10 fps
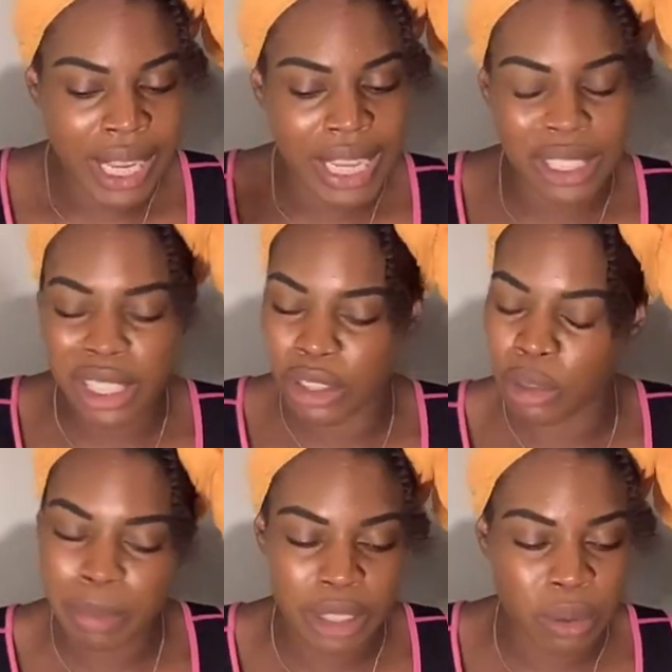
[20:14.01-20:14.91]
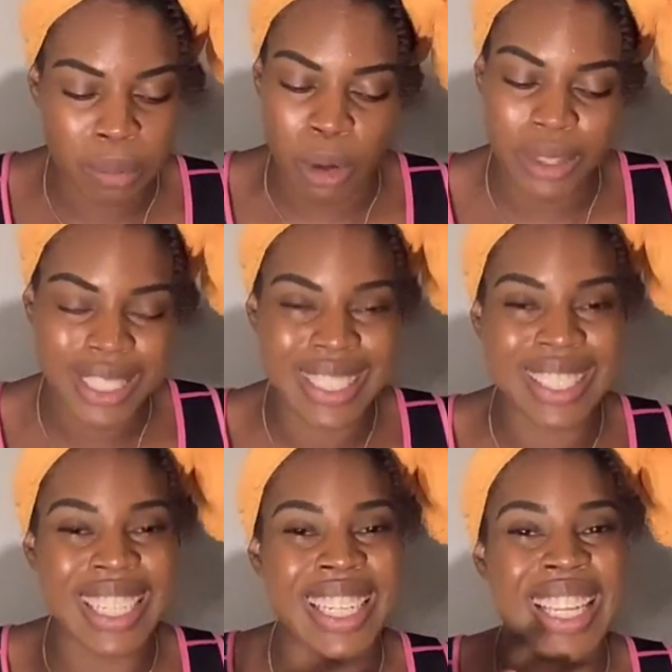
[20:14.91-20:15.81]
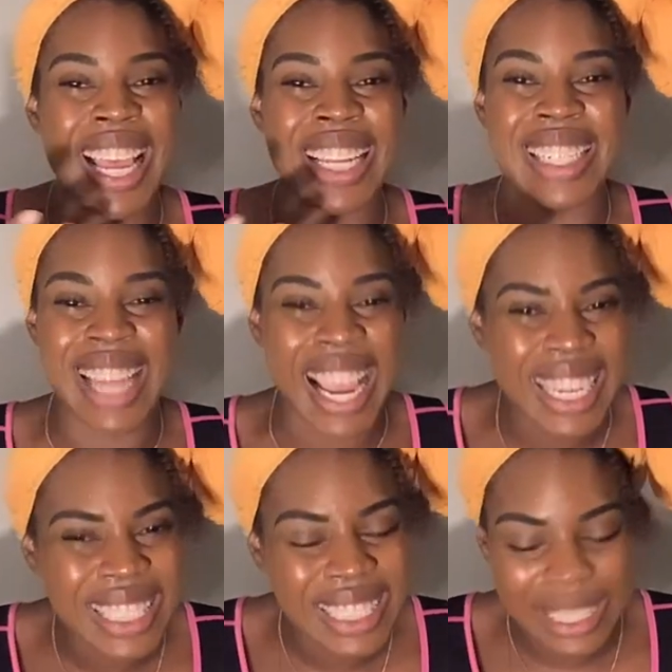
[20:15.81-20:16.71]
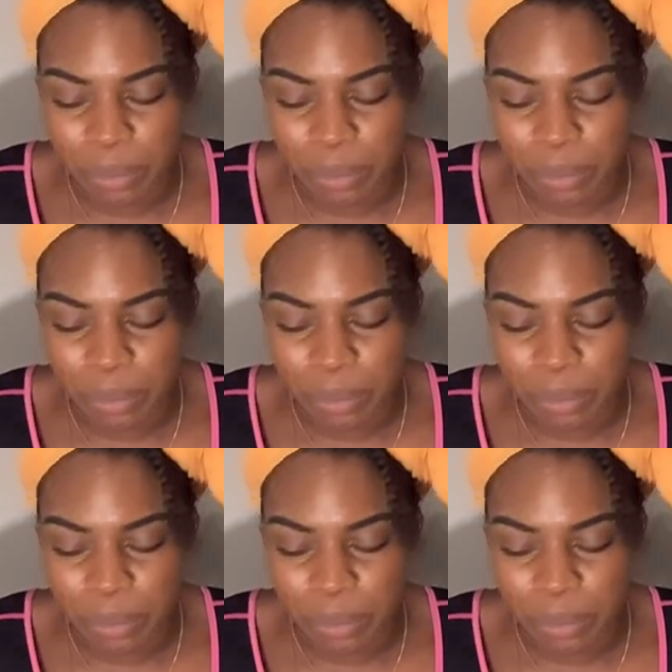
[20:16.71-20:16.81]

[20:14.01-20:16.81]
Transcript: And you could be doing most of this thinking at night.